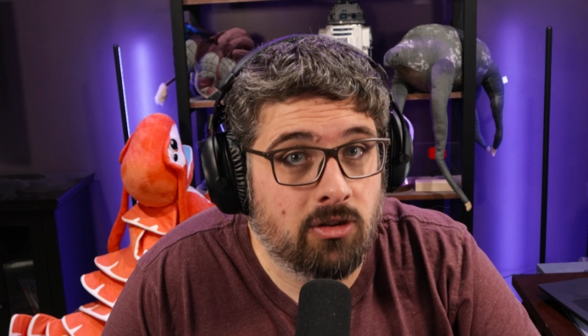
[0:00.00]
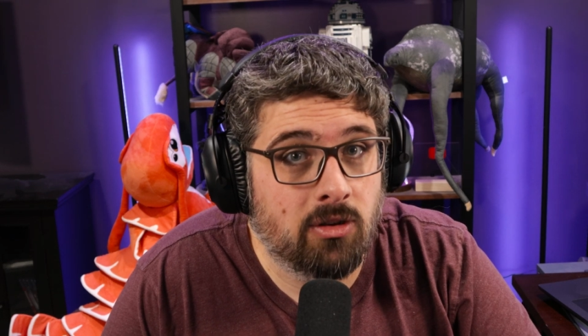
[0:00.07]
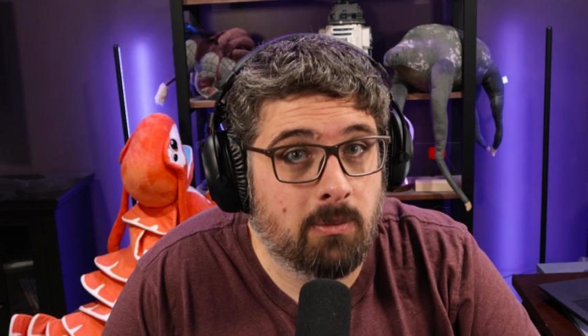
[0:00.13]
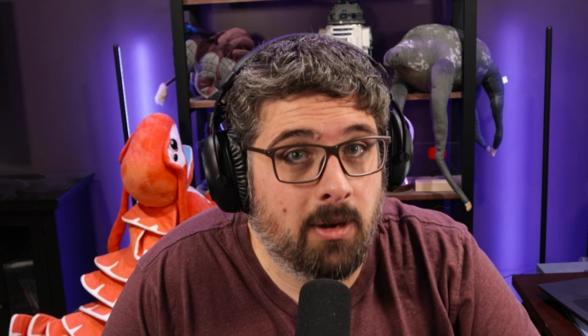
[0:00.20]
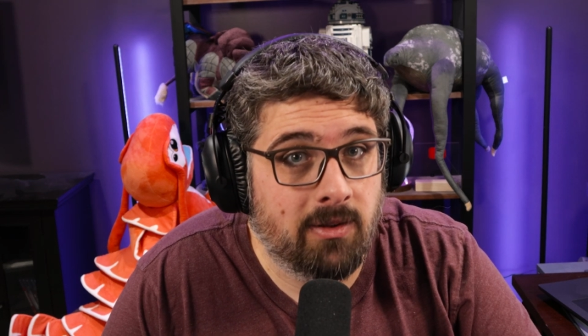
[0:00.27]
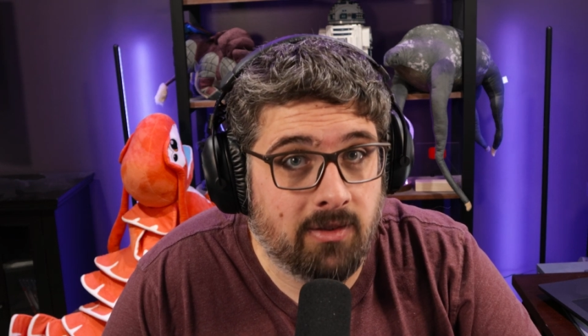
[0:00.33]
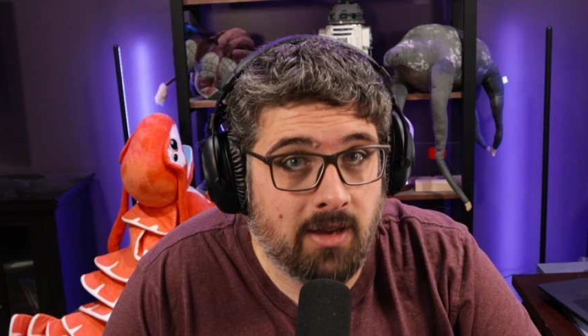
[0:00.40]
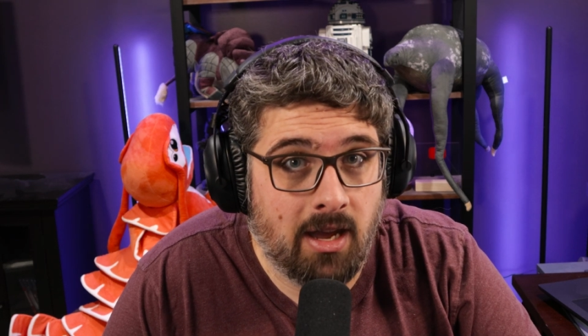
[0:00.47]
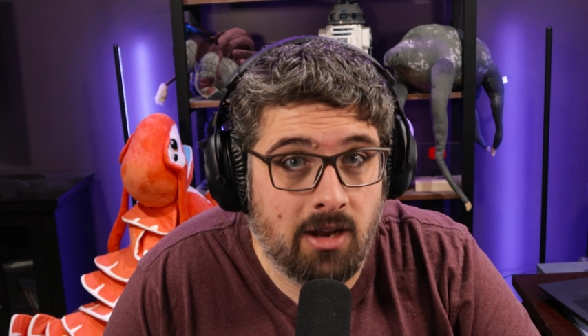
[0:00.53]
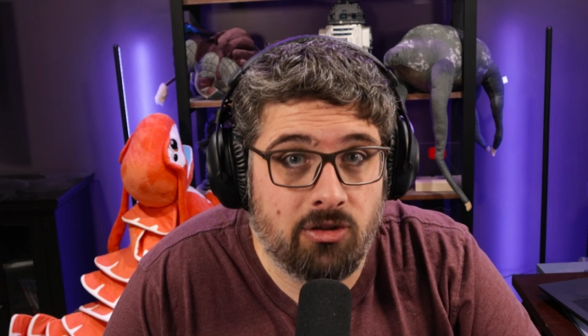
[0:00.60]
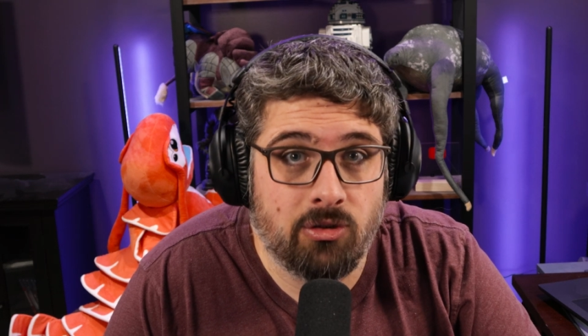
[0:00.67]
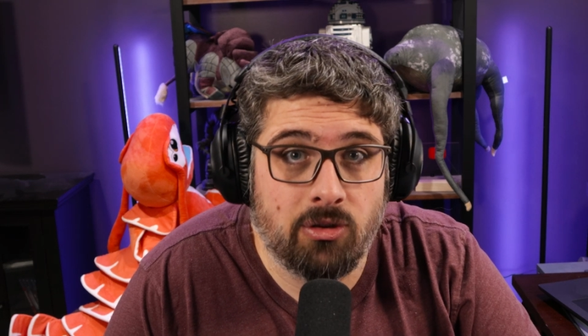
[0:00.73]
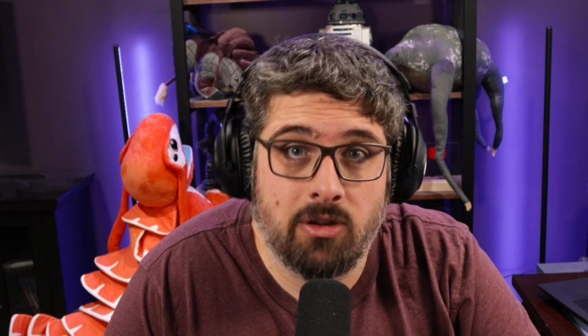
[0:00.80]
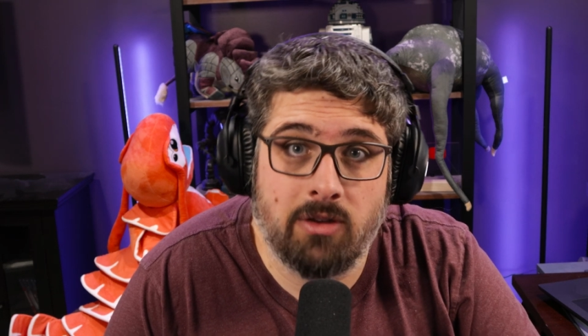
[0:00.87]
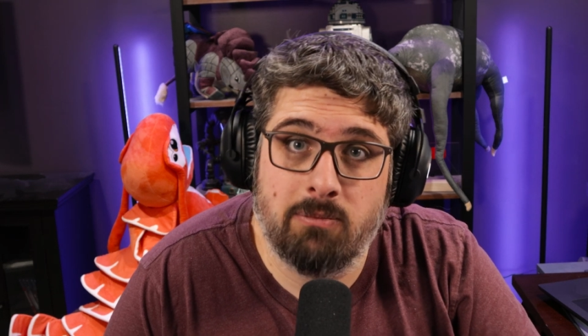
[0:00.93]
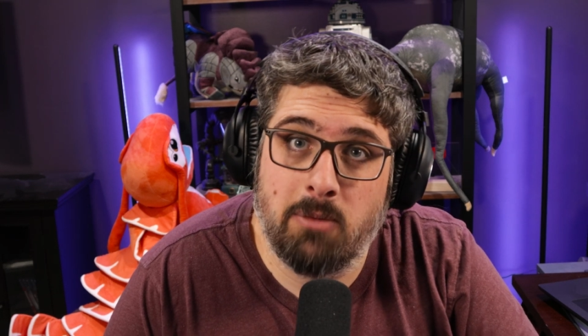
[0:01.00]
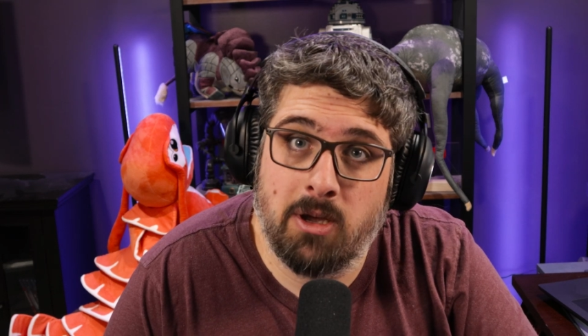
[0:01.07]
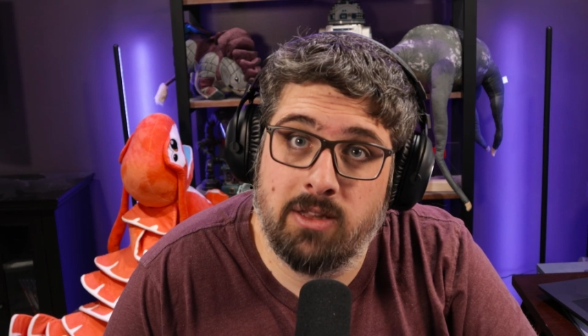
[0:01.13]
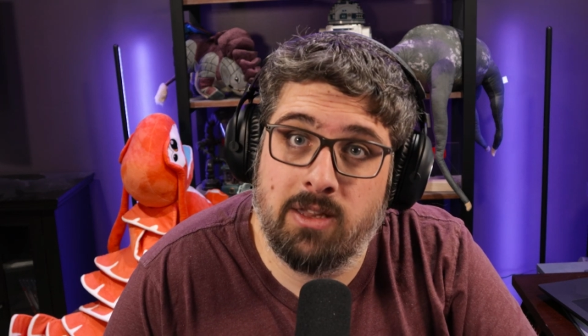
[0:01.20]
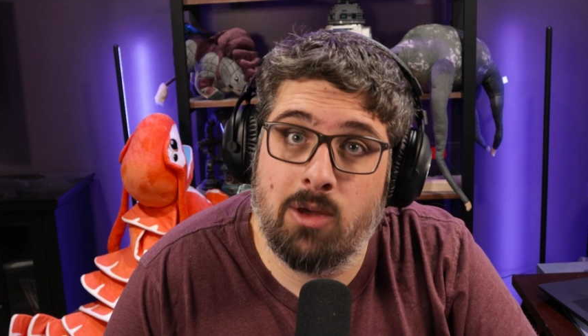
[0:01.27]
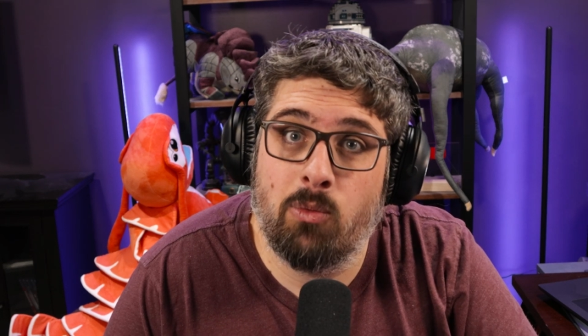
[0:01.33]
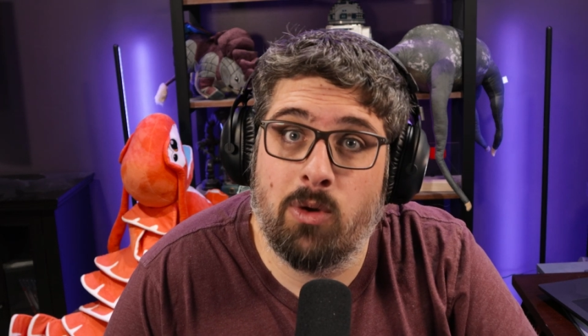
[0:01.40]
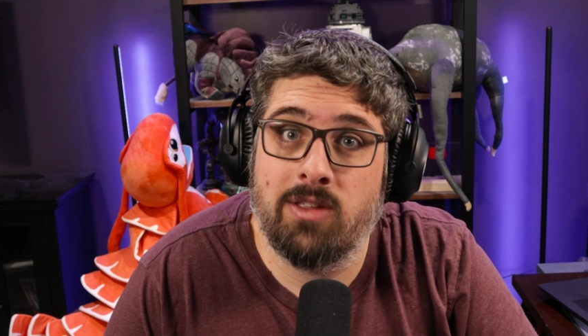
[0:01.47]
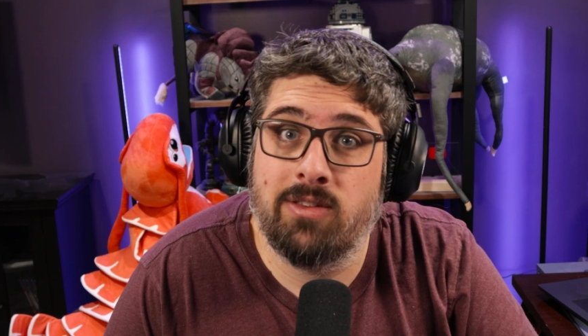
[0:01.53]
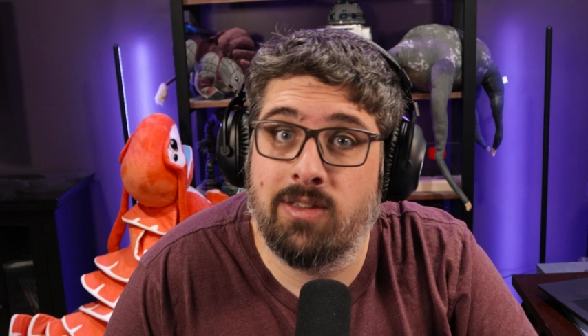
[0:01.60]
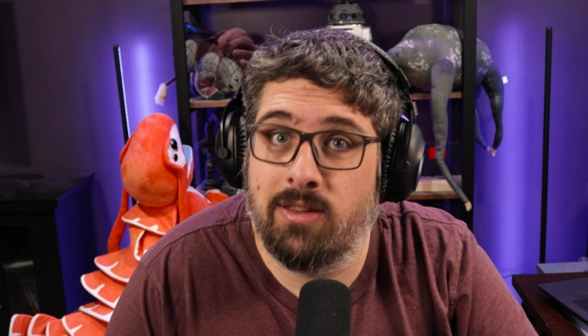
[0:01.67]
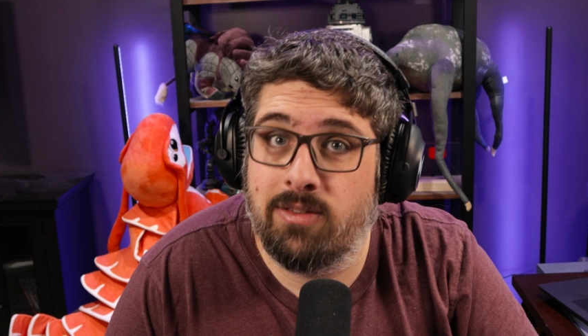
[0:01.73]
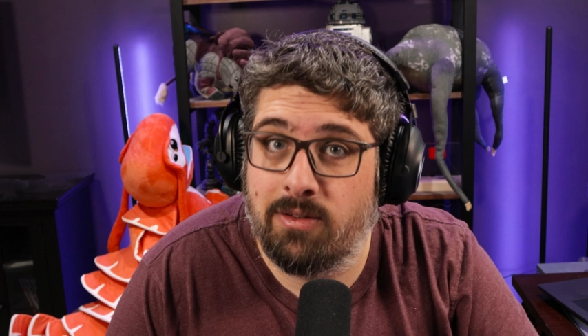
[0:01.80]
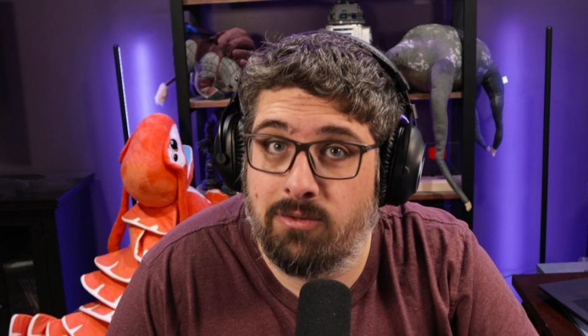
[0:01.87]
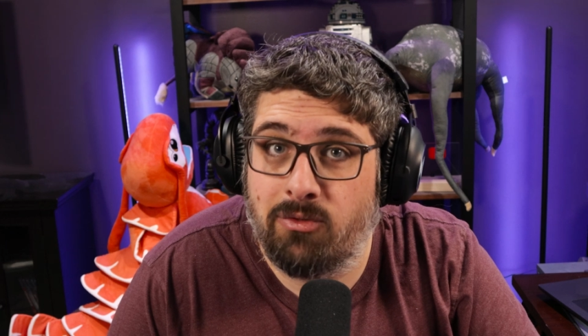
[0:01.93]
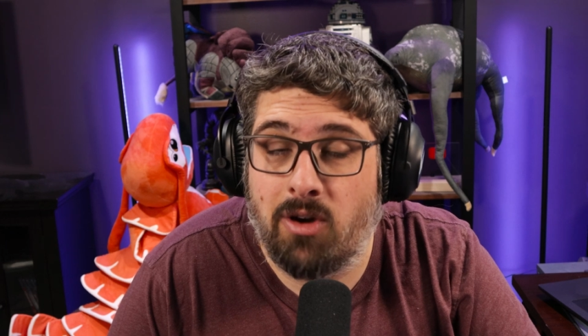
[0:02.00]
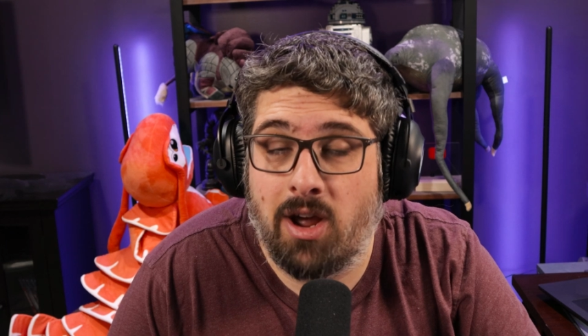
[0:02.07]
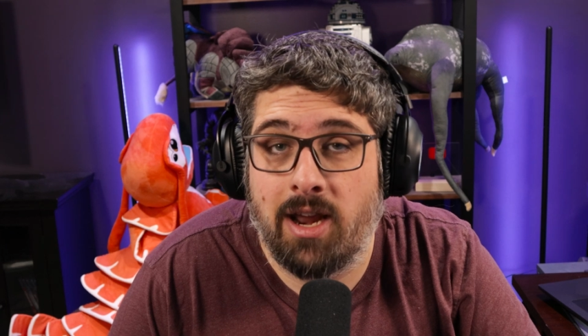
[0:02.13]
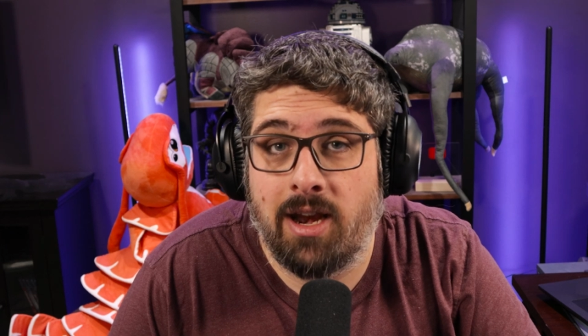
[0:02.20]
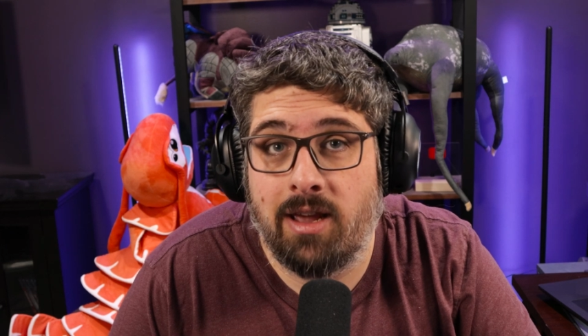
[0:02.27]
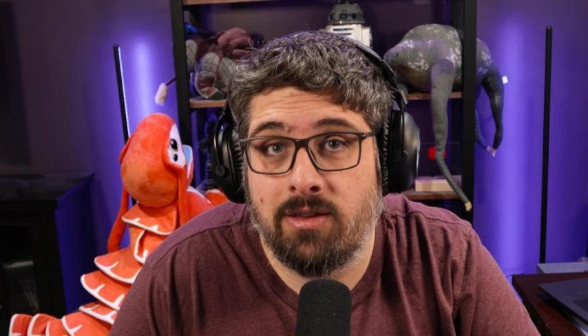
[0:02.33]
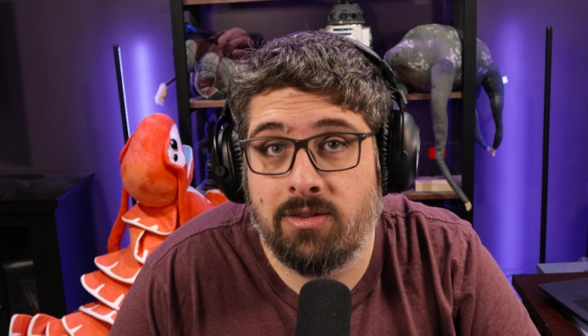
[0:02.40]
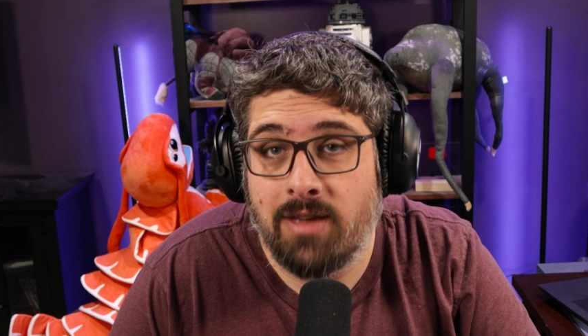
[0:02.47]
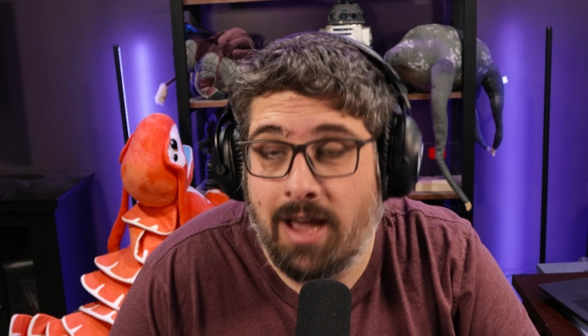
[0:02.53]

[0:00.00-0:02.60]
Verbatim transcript: to my schedule of Monday, Wednesdays, and Fridays.